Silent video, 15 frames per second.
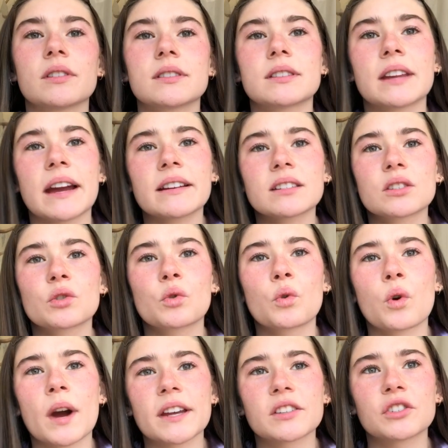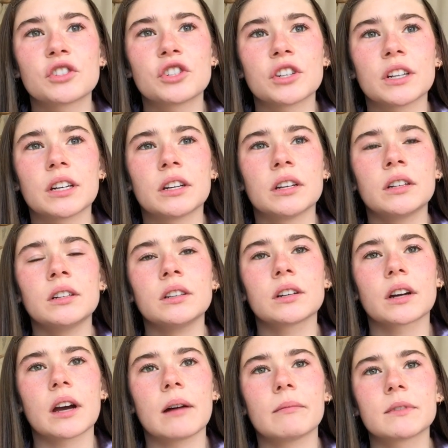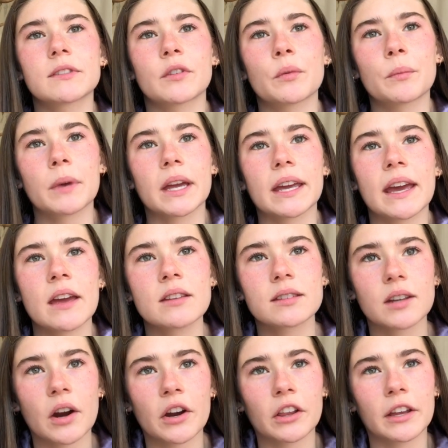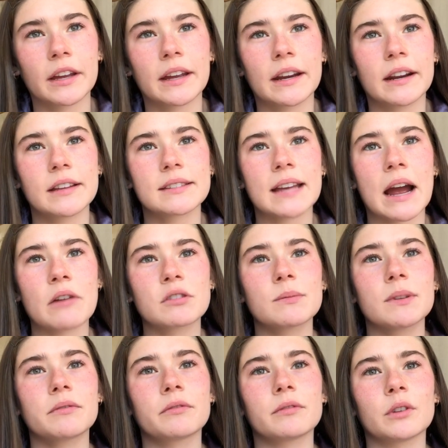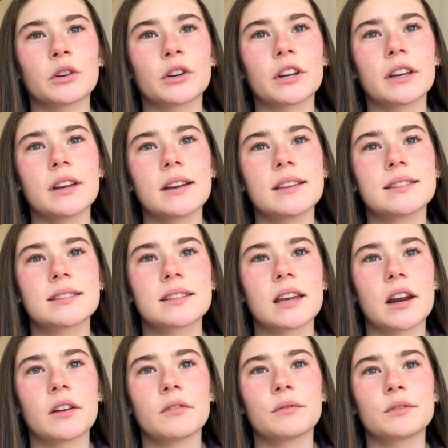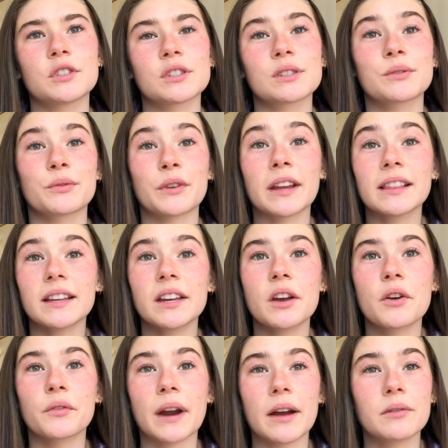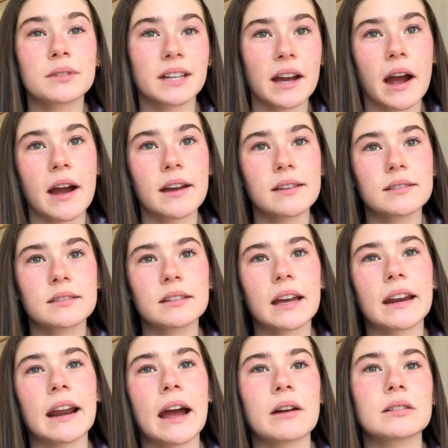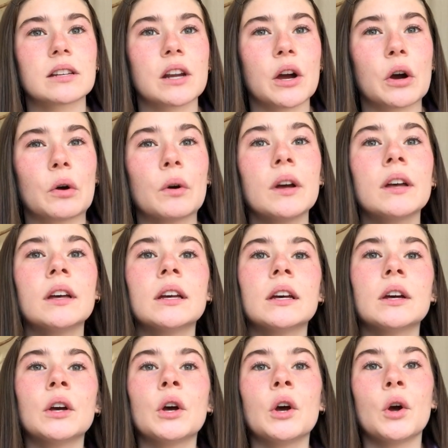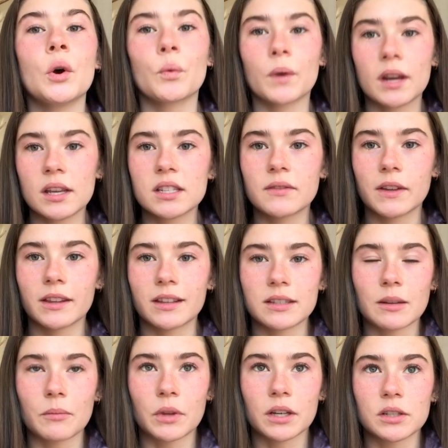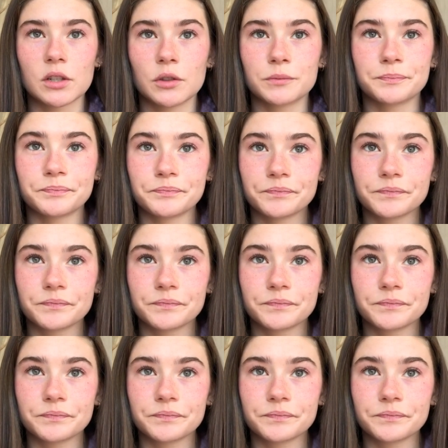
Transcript: this next question comes from Kate Scarlett, and it's how to be flirty instead of just friendly around guys, and how to know when he's feeling something too.